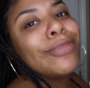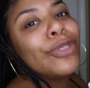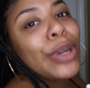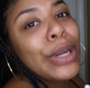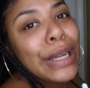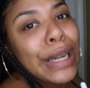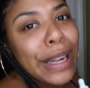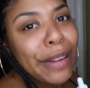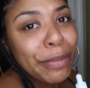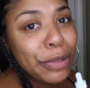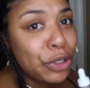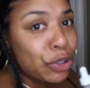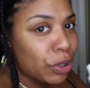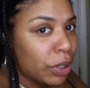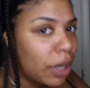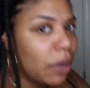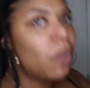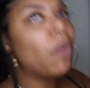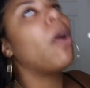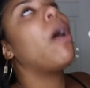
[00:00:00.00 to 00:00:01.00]
Do I look like I've been
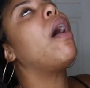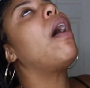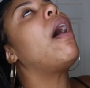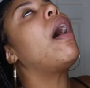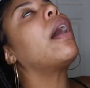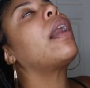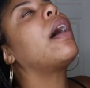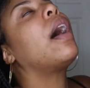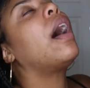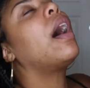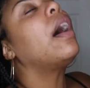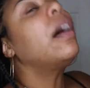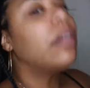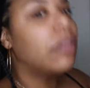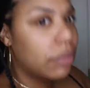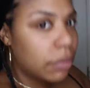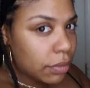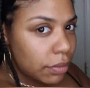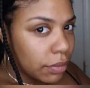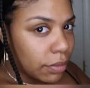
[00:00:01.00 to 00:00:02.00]
drinking
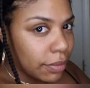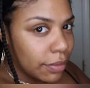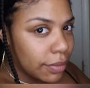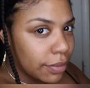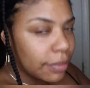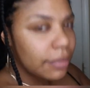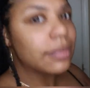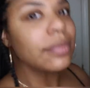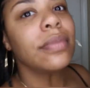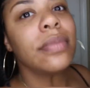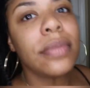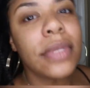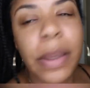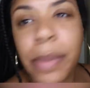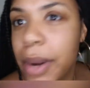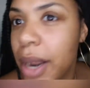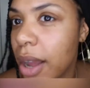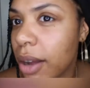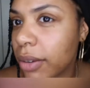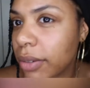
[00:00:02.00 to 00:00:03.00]
water? Let
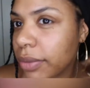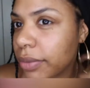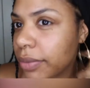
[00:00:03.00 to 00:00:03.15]
me know.